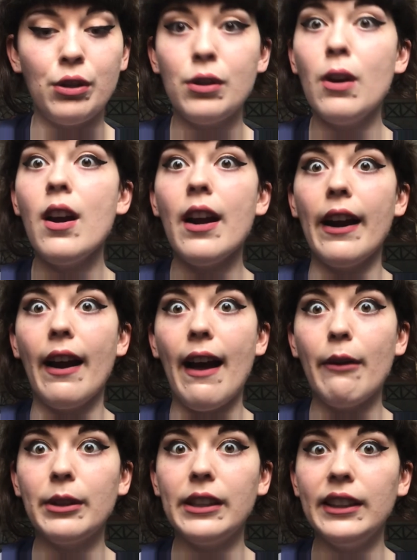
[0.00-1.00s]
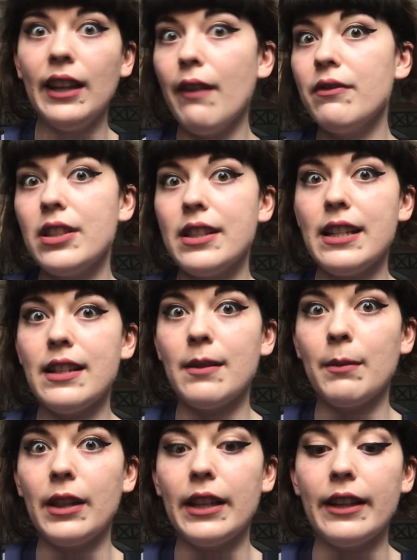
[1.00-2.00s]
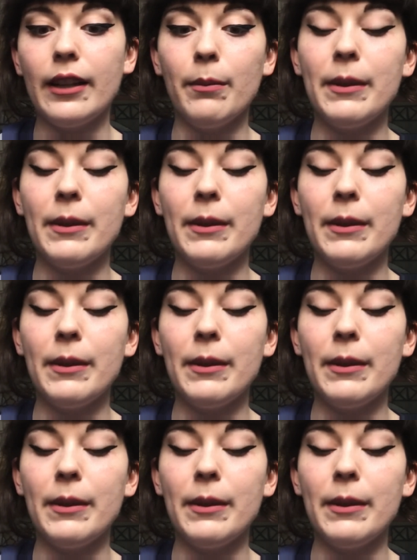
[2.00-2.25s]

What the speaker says: sure, I would love to see some glitter